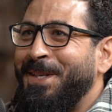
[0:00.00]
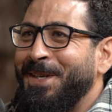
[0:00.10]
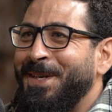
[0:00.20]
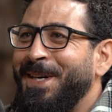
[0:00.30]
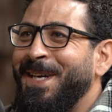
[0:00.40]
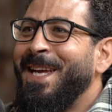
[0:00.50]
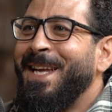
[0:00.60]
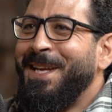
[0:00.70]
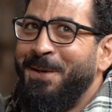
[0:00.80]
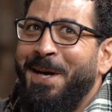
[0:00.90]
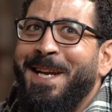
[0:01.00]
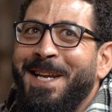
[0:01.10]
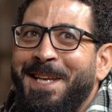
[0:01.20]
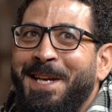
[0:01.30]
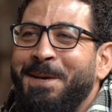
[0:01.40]
so you are
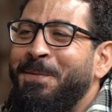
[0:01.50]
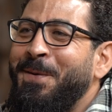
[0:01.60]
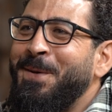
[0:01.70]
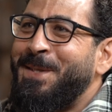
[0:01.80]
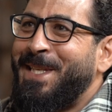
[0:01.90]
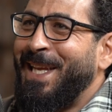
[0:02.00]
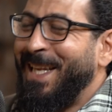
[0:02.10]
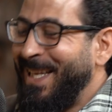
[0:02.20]
getting confused.